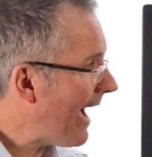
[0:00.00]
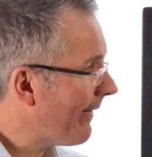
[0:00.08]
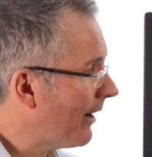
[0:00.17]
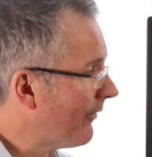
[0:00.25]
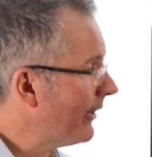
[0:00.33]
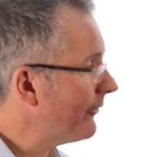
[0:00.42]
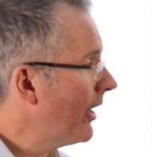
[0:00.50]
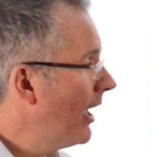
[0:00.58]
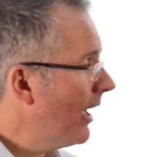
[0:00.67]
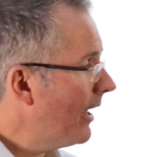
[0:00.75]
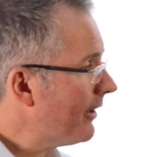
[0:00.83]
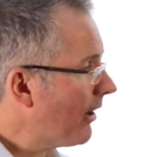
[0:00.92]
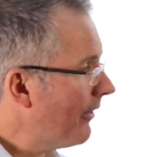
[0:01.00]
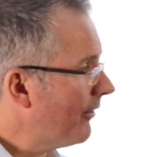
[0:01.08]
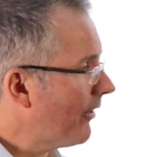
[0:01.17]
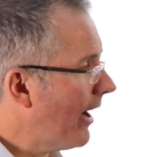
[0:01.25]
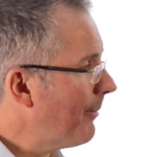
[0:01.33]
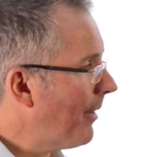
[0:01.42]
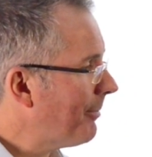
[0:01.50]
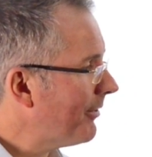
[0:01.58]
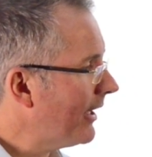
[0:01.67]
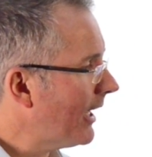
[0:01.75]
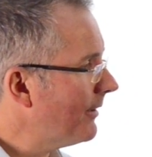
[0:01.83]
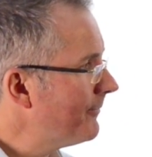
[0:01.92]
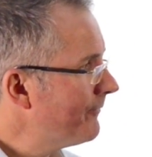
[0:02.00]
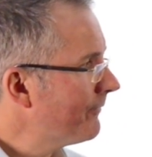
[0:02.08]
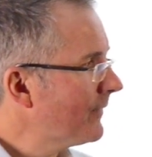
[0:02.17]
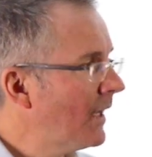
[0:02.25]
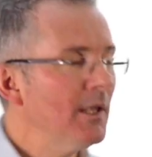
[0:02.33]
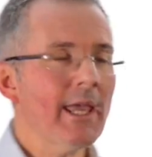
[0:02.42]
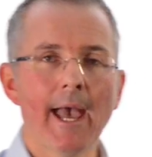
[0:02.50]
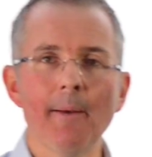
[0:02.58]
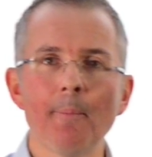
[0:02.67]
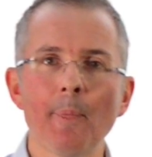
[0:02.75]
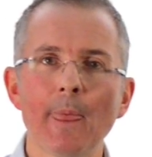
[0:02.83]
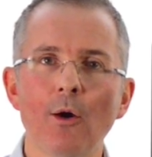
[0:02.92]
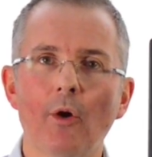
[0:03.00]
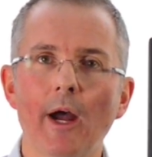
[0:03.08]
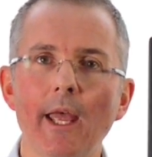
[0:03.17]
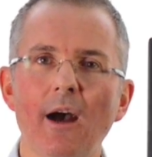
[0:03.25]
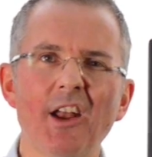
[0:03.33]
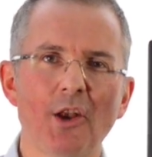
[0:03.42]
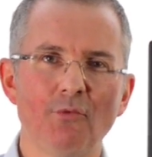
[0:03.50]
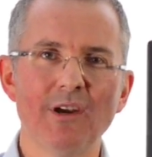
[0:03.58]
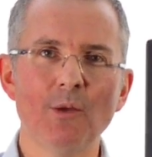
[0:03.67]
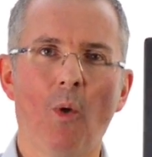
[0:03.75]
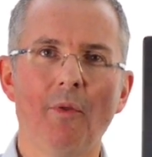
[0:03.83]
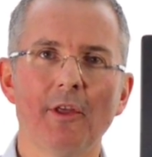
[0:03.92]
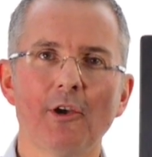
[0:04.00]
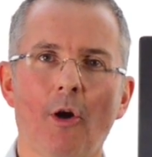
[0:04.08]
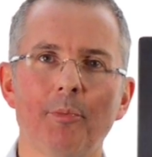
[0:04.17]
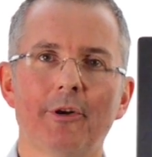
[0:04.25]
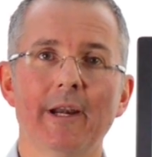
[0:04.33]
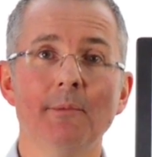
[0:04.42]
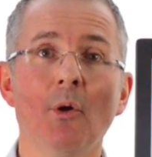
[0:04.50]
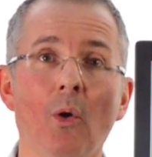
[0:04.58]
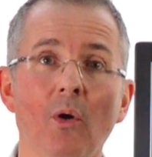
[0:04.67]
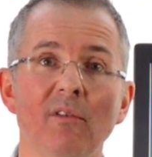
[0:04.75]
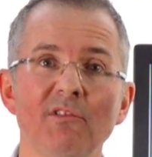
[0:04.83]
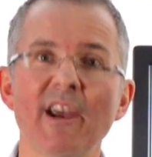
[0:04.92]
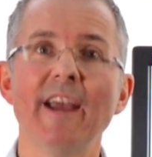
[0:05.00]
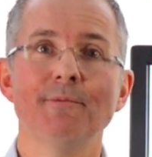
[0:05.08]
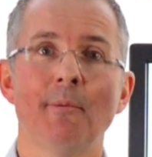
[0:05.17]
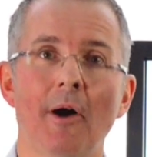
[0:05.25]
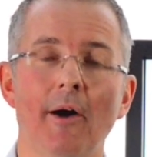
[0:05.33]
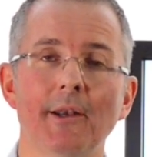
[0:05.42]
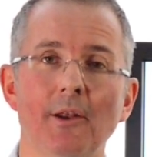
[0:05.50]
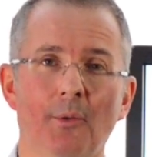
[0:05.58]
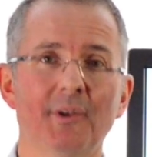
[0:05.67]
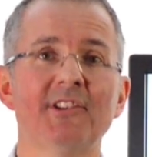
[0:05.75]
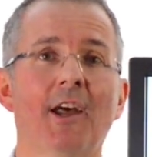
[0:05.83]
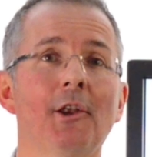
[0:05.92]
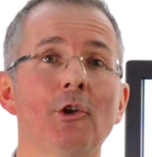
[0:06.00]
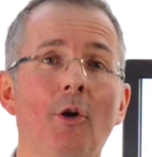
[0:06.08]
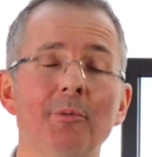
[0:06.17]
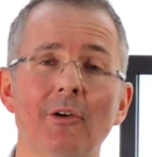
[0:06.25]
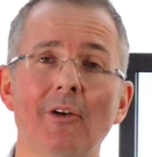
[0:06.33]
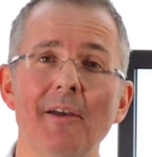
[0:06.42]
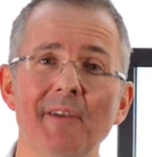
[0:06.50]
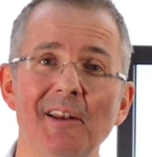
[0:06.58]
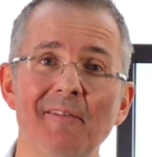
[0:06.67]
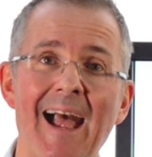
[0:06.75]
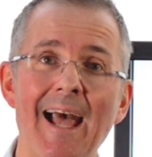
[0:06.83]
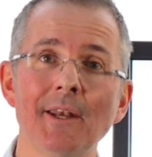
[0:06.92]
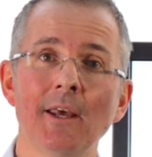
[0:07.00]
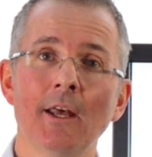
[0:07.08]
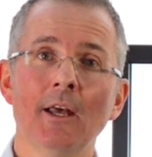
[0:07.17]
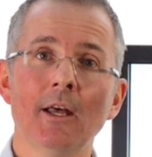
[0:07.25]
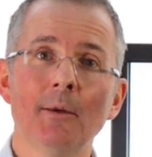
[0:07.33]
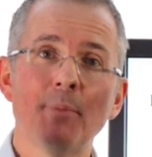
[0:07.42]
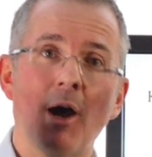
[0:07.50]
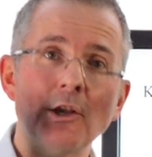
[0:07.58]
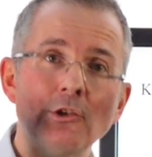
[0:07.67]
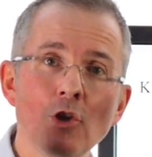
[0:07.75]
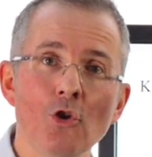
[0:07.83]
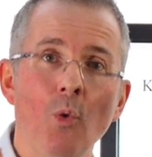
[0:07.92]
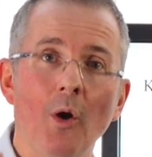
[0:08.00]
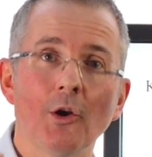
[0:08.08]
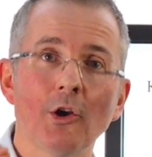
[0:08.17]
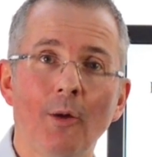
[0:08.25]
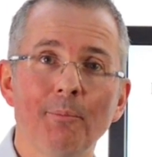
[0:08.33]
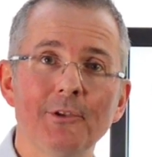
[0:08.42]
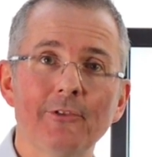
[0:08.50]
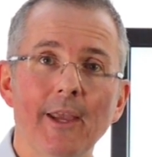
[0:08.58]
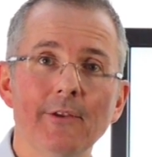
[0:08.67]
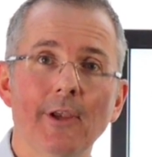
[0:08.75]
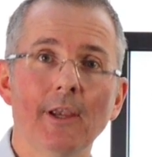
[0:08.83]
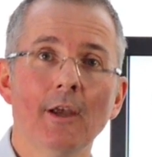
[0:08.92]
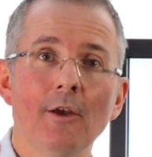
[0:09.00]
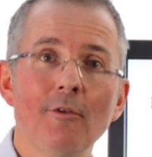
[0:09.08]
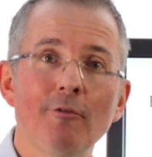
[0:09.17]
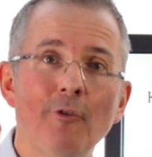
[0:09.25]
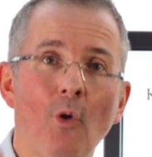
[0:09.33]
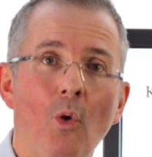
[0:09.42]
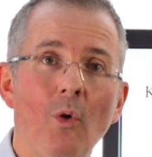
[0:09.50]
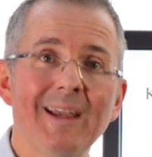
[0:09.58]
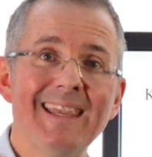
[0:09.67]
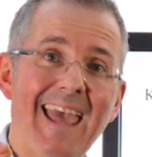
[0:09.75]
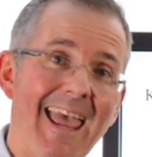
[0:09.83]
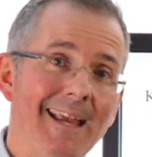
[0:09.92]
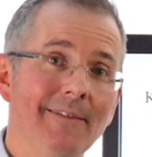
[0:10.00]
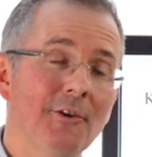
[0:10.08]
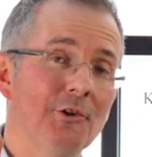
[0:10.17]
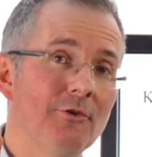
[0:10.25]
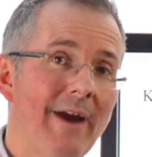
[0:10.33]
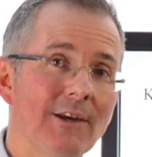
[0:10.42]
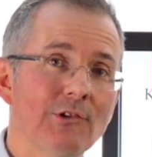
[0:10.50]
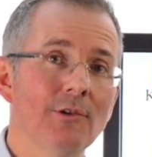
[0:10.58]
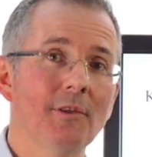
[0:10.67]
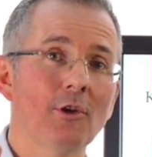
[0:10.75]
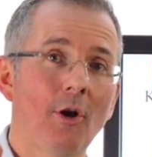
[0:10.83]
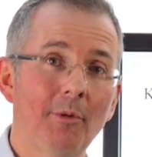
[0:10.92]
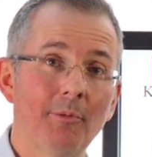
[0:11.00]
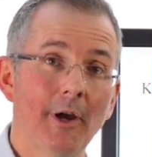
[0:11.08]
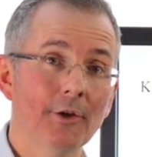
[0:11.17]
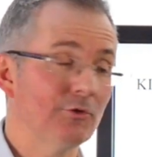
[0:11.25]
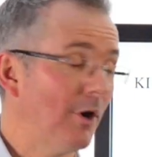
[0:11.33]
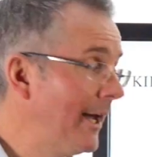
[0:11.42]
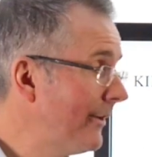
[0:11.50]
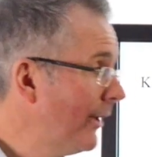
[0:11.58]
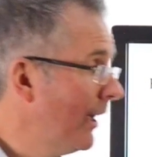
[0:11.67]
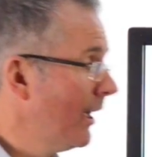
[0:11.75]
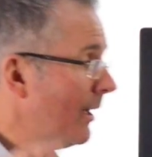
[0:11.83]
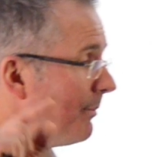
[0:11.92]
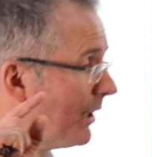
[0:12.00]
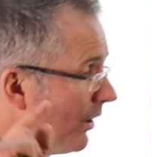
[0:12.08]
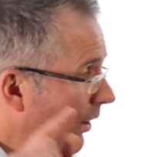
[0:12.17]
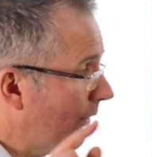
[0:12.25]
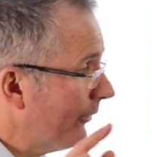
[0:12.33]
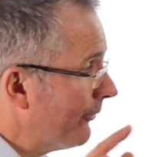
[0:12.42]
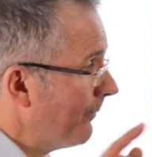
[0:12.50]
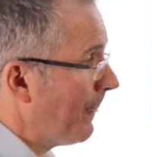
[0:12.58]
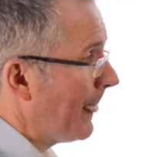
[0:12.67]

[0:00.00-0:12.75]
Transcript: out that risk. And the guy on the right might be thinking, yeah, all right, I don't really want the copper anymore. Change my mind. I don't want a ton of copper arriving in a van, but I do want compensating for getting the direction of the copper price right. Because,